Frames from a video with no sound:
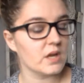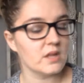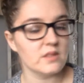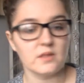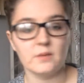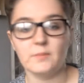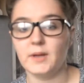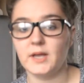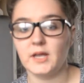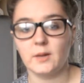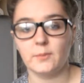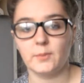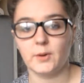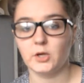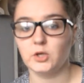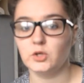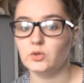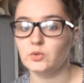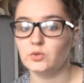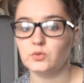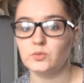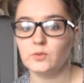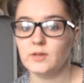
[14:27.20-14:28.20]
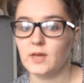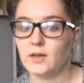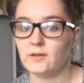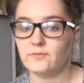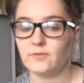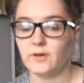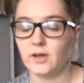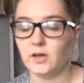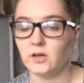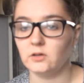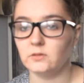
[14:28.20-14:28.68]
the makeup I use without
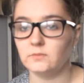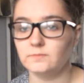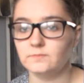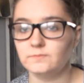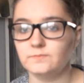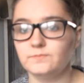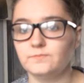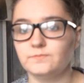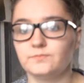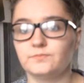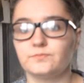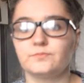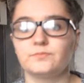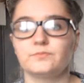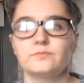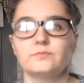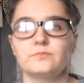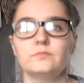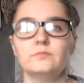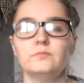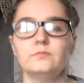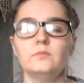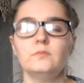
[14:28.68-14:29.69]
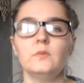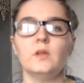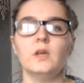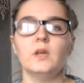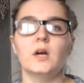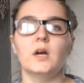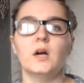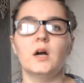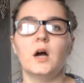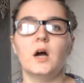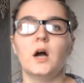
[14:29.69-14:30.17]
fail.
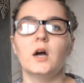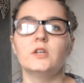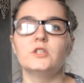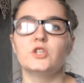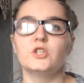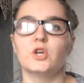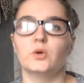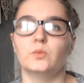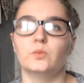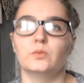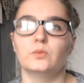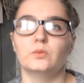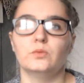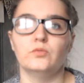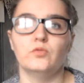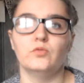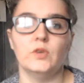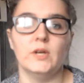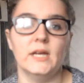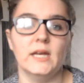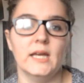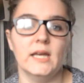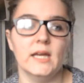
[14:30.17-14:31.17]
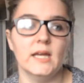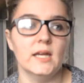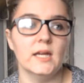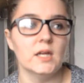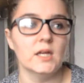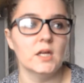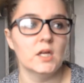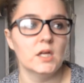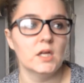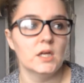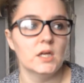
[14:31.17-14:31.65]
I don't really,
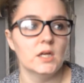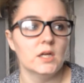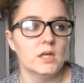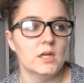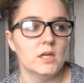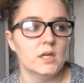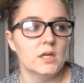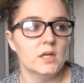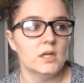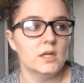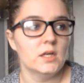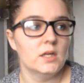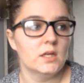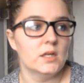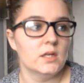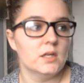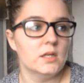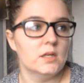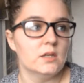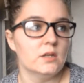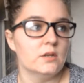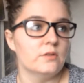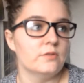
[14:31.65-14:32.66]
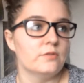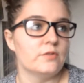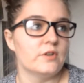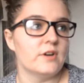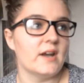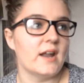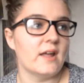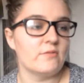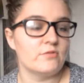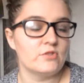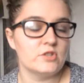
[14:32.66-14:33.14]
for
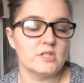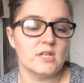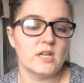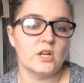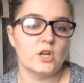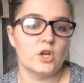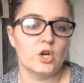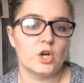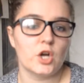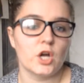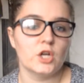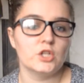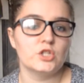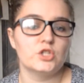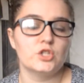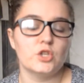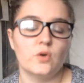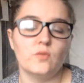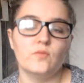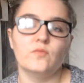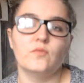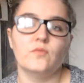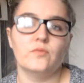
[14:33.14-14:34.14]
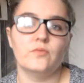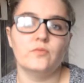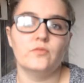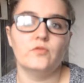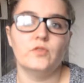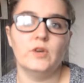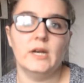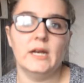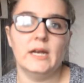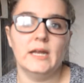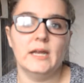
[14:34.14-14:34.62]
an everyday look, I don't
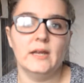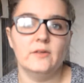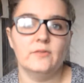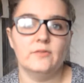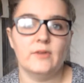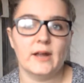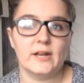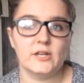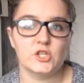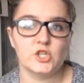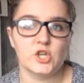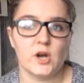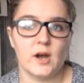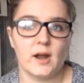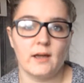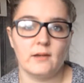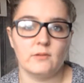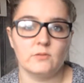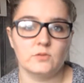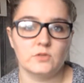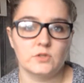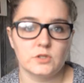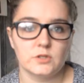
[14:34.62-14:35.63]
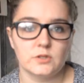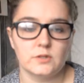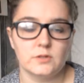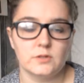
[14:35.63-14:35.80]
really venture out